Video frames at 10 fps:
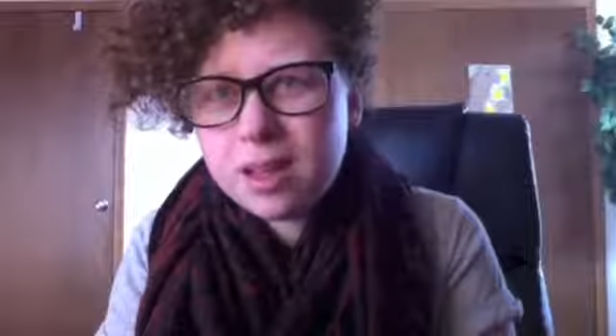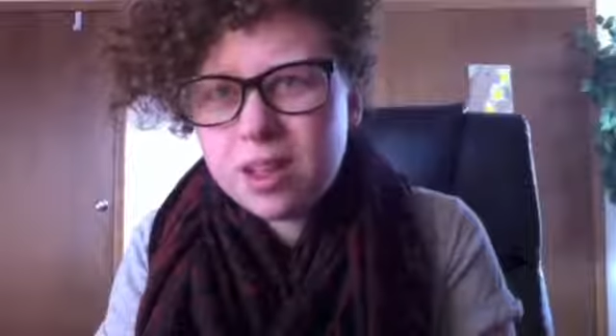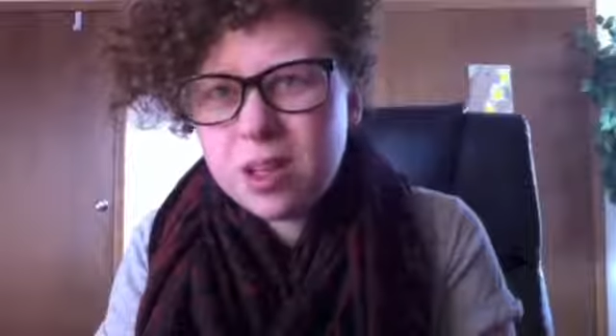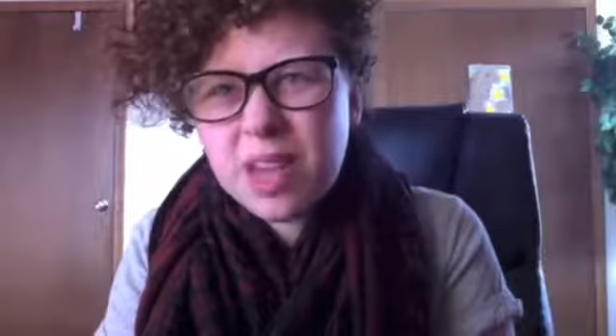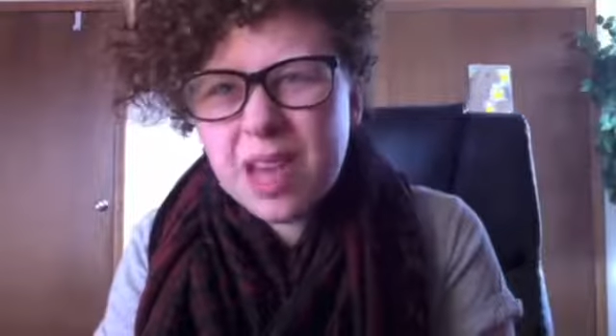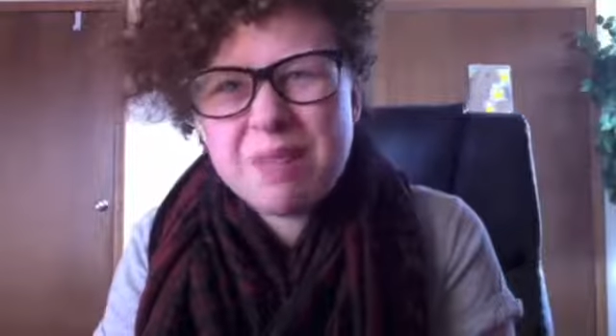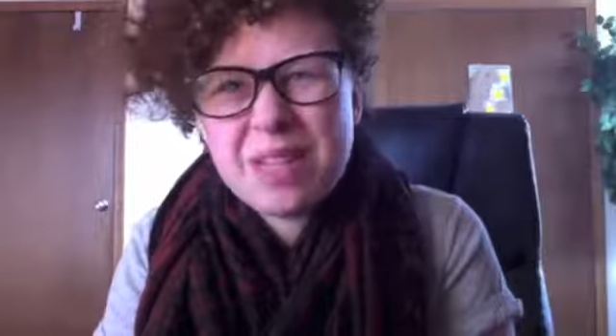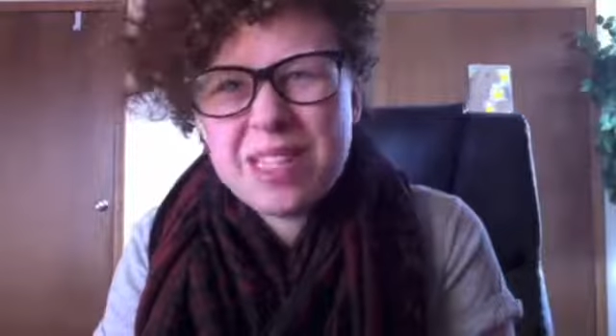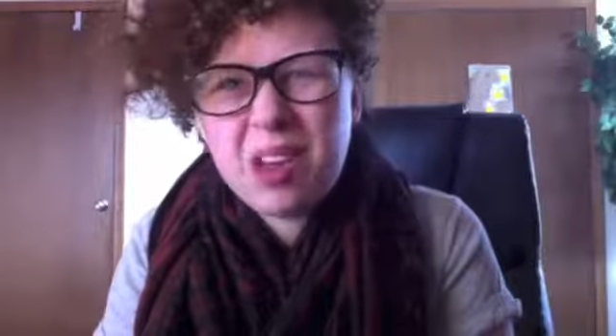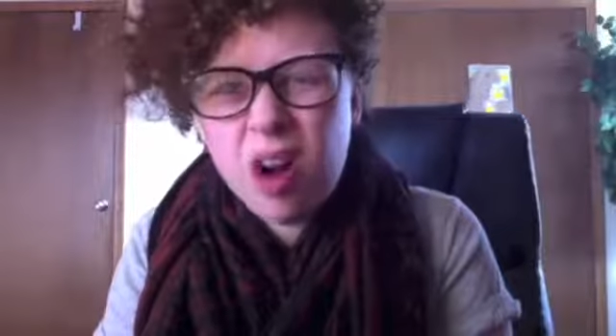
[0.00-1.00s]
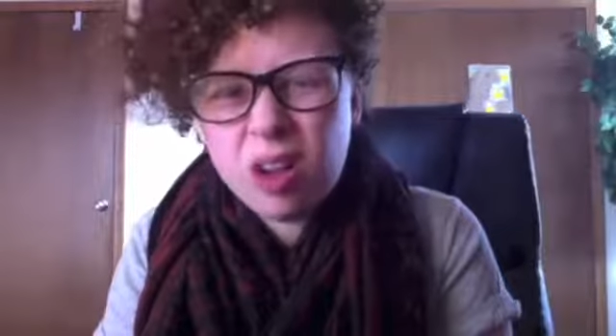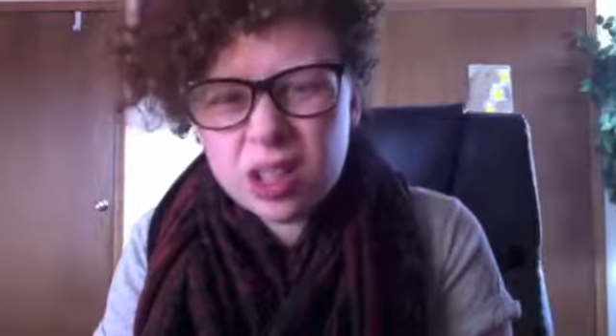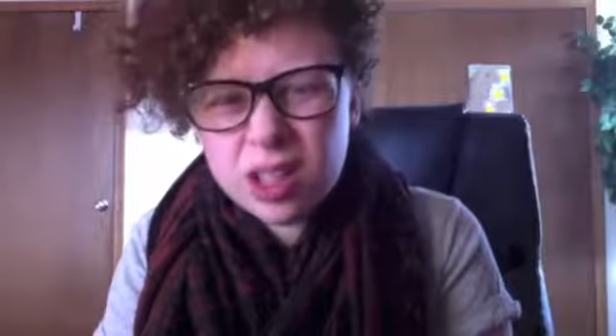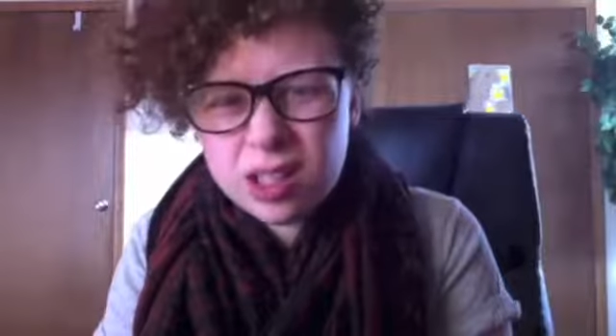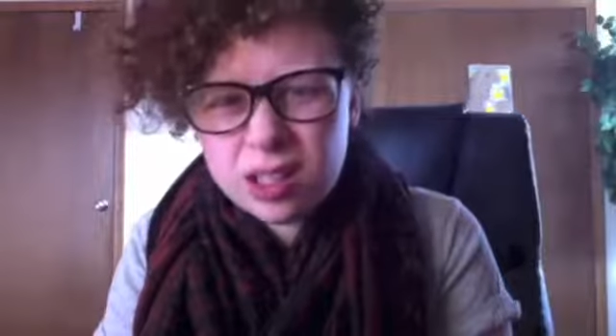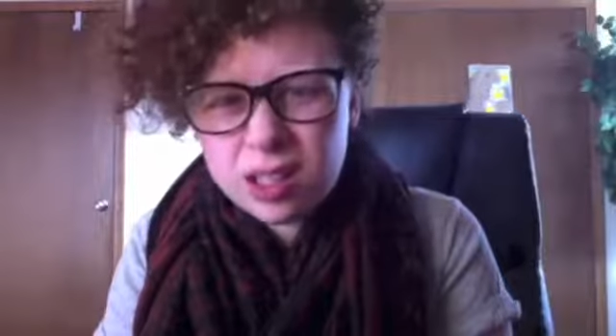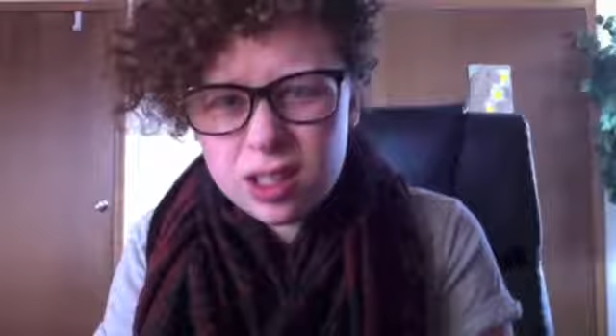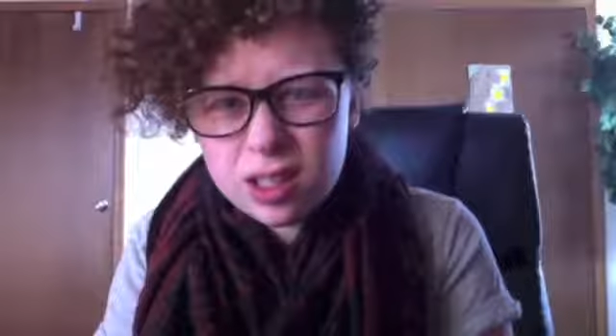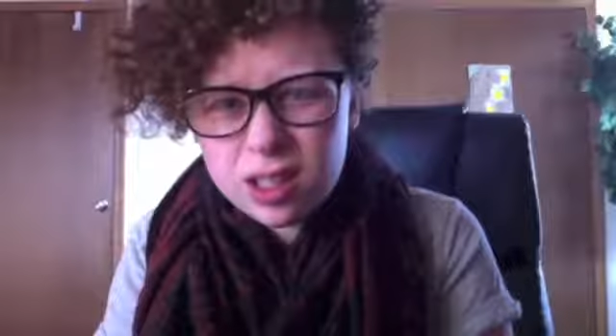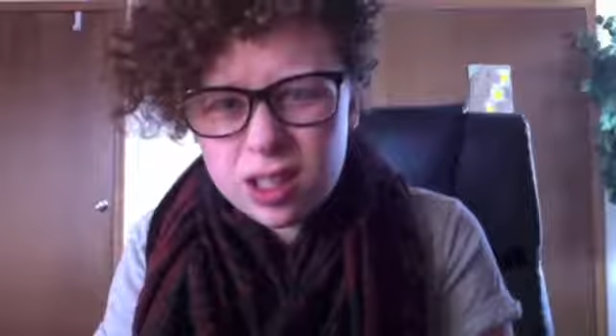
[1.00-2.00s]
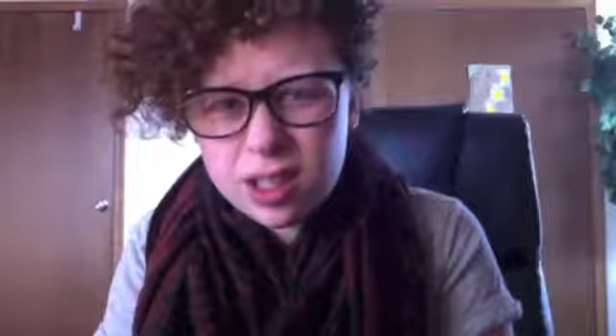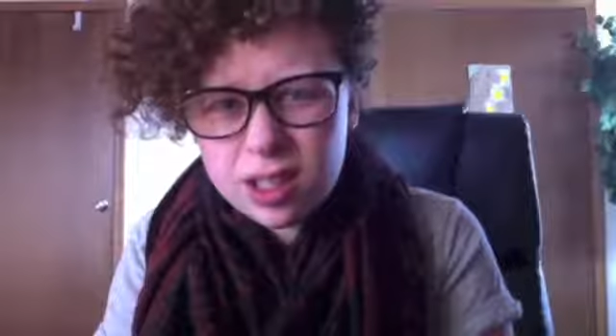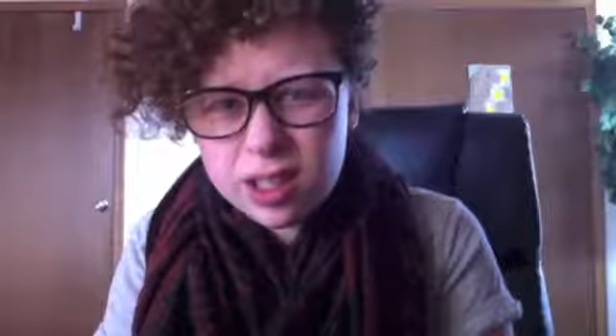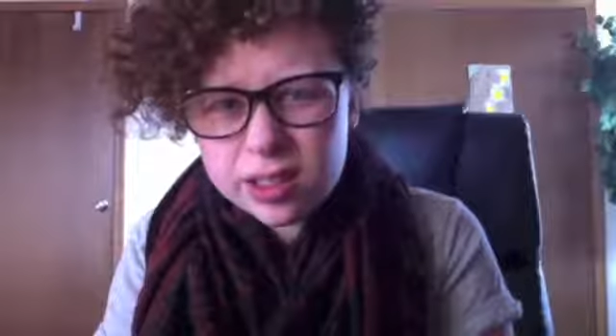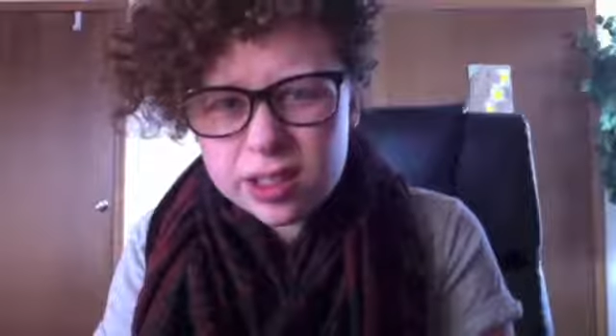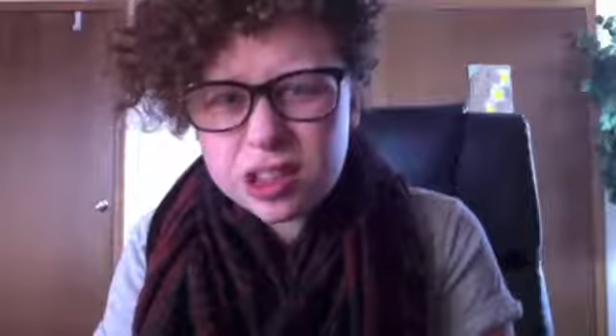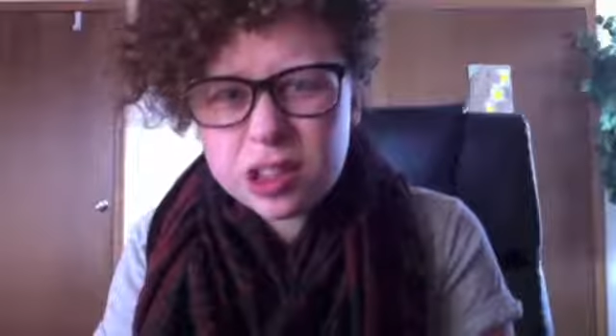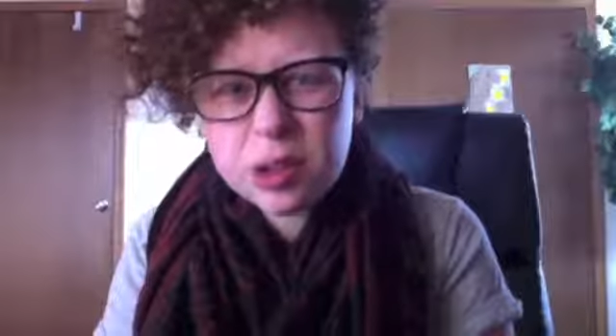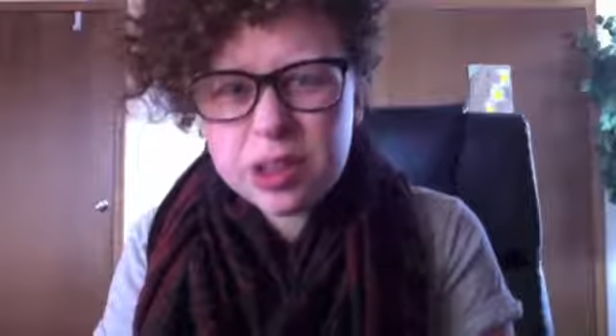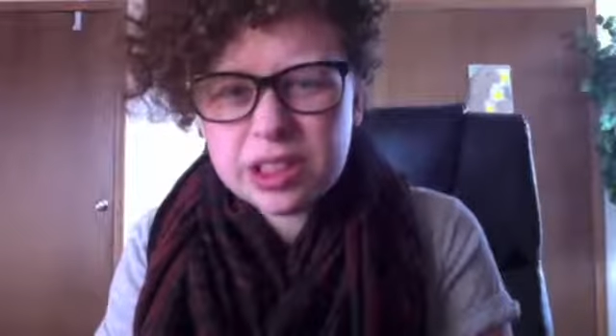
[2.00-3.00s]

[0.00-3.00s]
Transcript: You can't be taller. You're short